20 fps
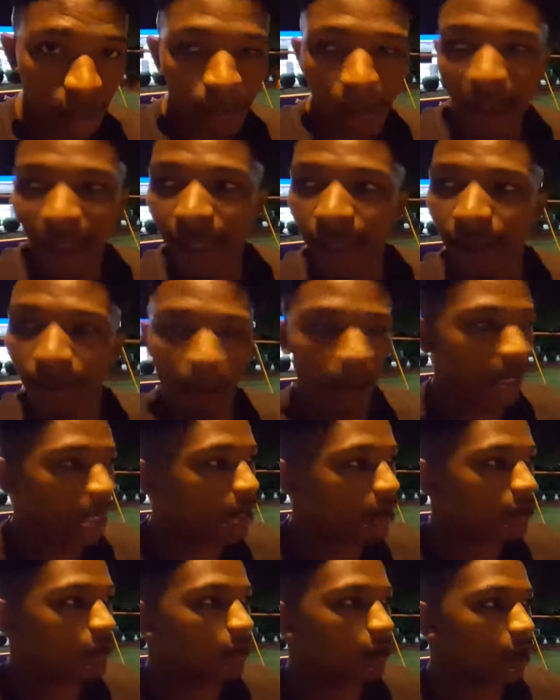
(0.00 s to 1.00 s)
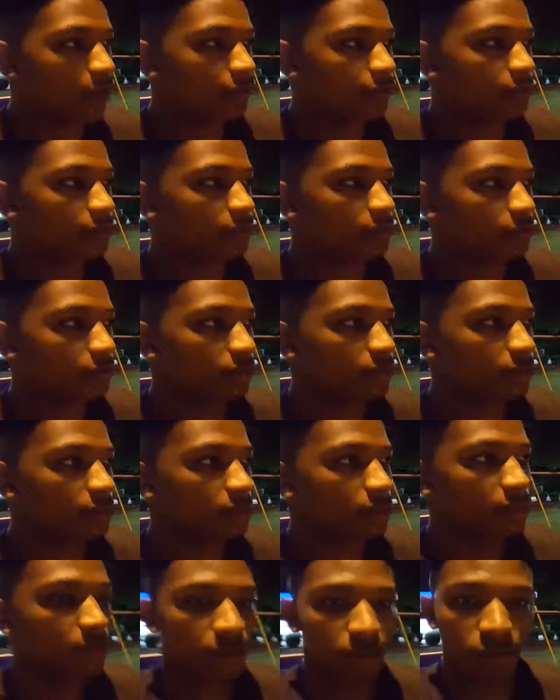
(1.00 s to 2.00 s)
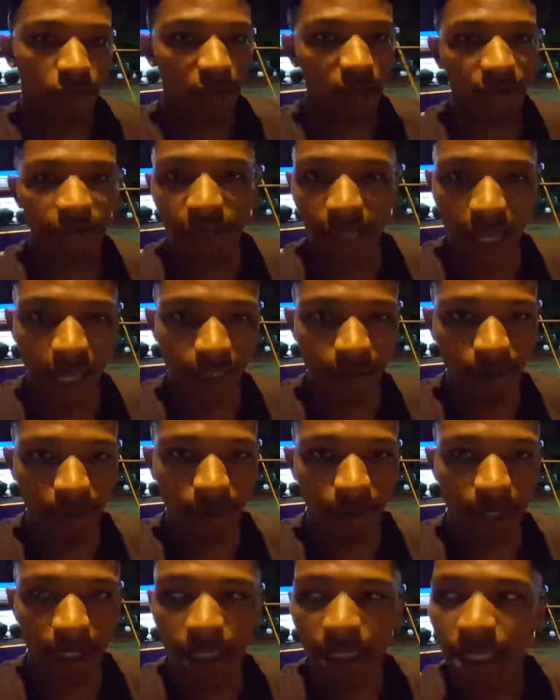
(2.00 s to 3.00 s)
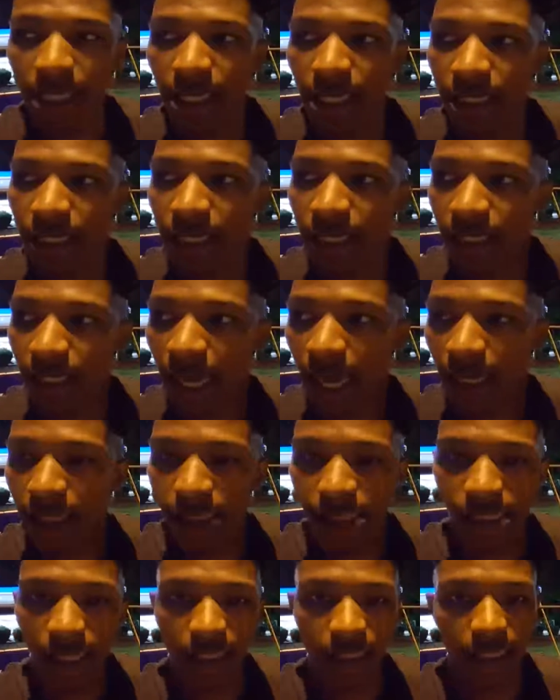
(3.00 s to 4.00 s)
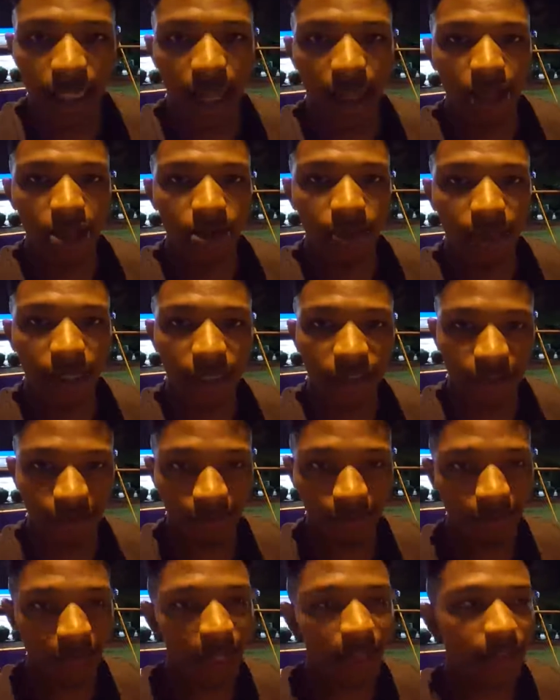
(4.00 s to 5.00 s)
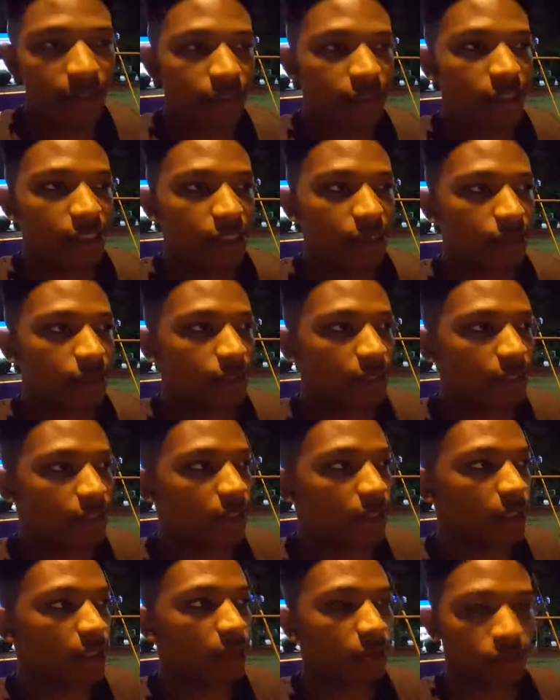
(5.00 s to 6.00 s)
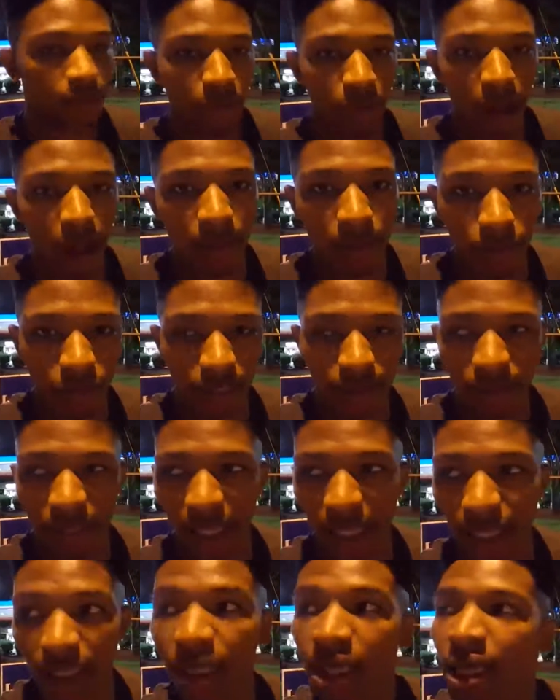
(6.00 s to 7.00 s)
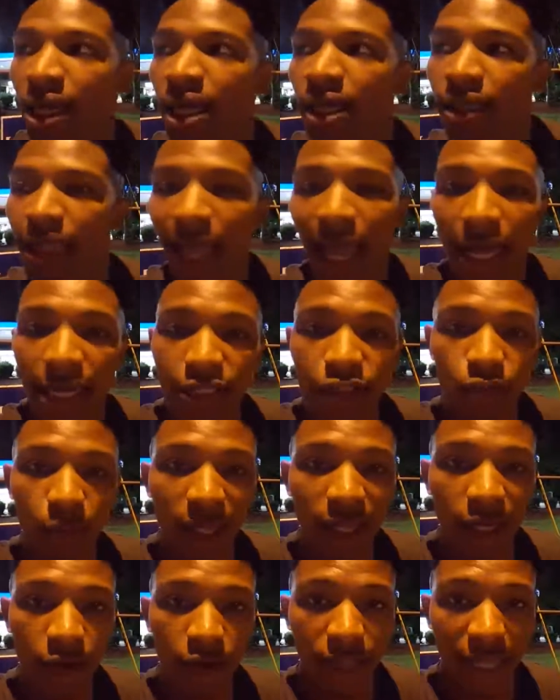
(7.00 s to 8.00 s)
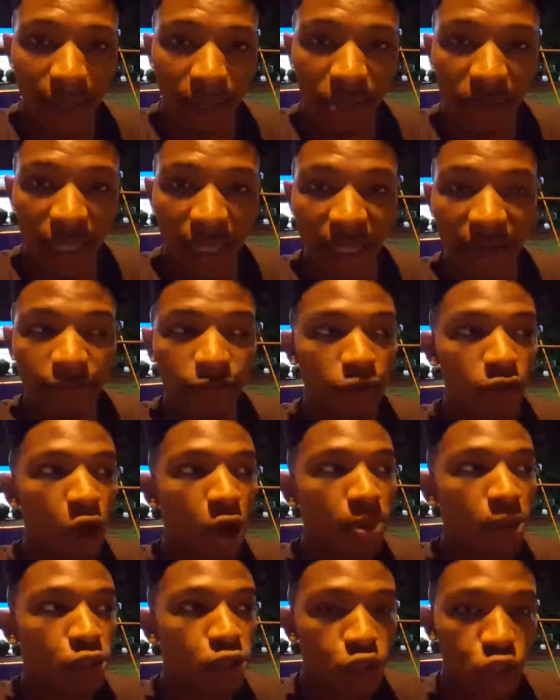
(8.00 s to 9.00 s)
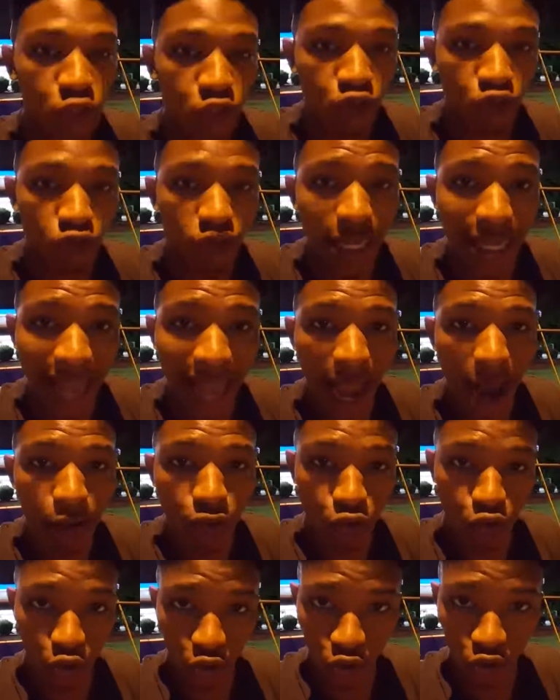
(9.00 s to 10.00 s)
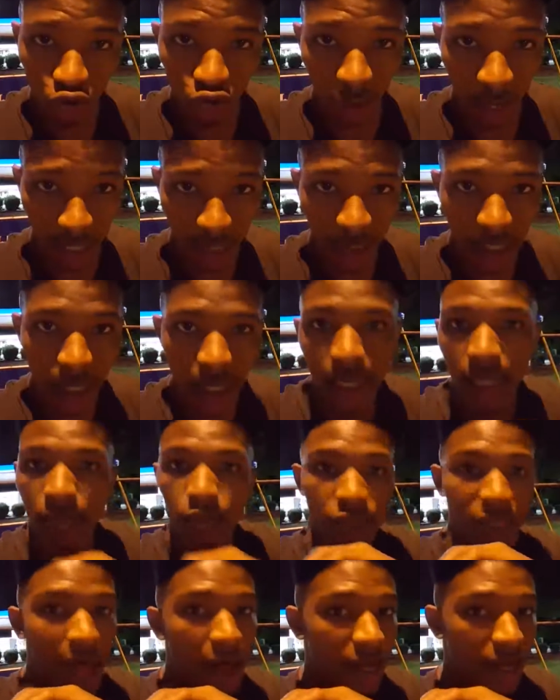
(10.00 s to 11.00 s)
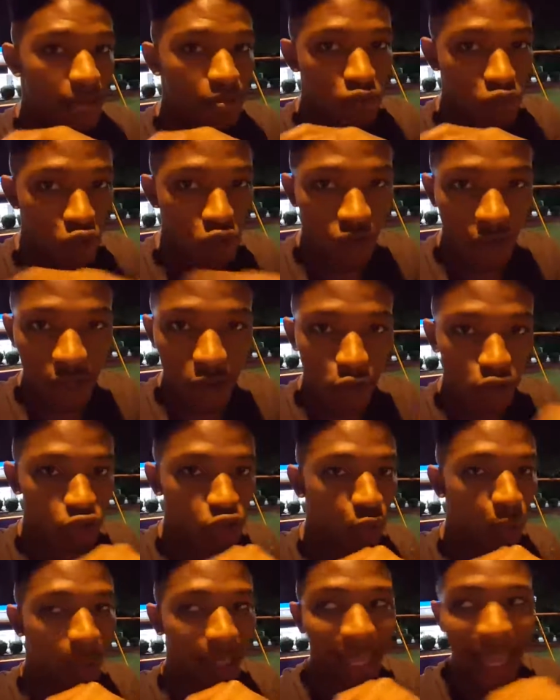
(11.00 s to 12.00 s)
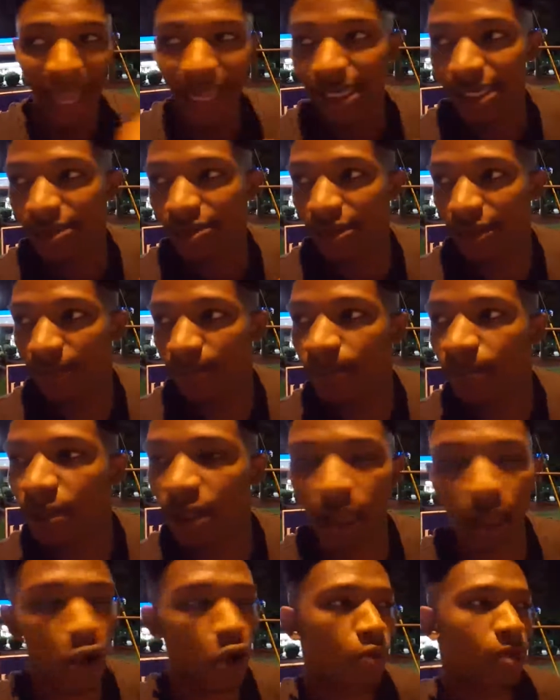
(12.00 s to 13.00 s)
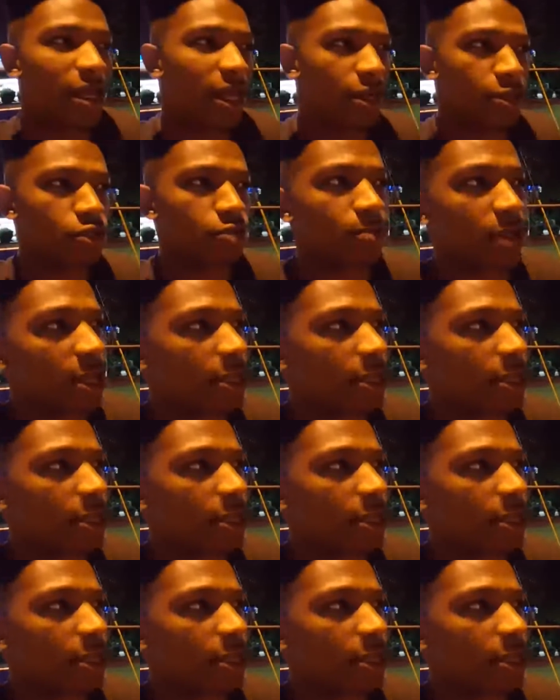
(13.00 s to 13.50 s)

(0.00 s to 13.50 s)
my aircraft, whatever the case may be, it got shut down because of maintenance issues, and they said that there was a problem with the plane. They had us waiting on that plane for almost 3 hours straight without it moving or doing anything. They're like, oh, we gotta do